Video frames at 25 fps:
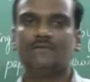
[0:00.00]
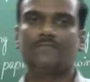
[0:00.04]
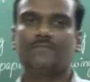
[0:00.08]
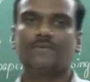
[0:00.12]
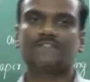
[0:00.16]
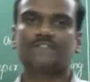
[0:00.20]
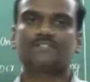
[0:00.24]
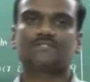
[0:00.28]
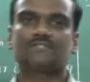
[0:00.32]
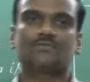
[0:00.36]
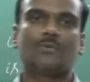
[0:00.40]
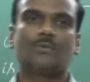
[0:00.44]
in
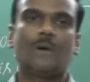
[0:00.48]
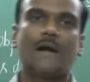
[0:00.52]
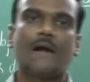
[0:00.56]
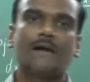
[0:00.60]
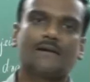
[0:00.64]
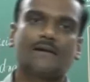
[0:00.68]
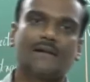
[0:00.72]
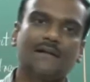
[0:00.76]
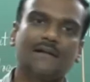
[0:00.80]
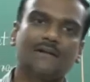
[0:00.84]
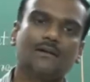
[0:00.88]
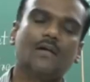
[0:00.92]
first
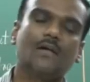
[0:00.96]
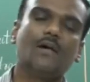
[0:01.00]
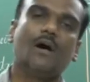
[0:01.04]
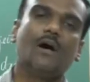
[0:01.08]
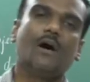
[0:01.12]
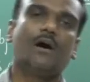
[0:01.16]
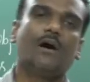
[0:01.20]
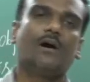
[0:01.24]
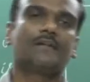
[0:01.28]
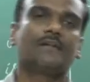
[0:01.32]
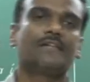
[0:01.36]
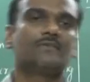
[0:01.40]
quadrant
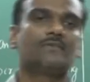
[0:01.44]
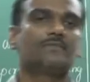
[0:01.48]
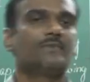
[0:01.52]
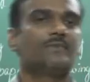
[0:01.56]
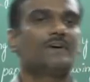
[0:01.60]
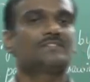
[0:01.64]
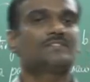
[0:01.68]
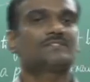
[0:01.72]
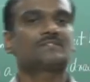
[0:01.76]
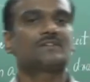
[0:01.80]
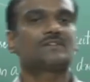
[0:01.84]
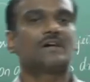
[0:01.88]
or in
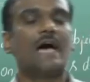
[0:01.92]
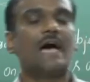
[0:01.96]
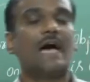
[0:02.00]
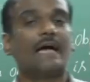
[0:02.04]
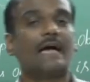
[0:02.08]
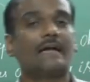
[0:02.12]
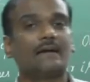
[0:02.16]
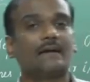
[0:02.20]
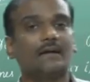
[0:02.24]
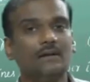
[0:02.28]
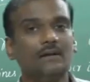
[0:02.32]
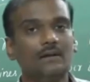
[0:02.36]
first
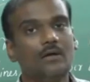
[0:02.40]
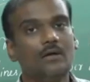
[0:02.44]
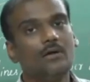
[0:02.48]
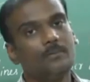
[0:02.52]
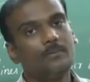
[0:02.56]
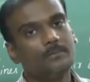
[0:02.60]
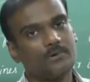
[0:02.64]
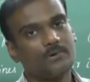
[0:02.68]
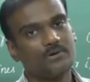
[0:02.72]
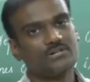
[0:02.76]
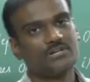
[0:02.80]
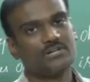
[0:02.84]
angle
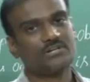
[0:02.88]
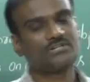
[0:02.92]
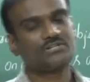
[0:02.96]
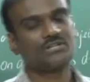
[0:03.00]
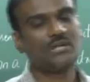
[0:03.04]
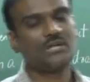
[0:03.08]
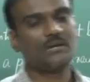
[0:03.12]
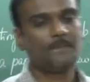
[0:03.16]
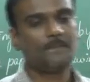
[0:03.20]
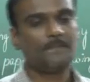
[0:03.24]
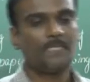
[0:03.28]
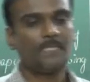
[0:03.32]

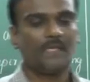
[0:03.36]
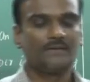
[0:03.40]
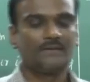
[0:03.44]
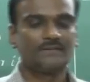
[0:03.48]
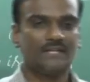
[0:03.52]
projection.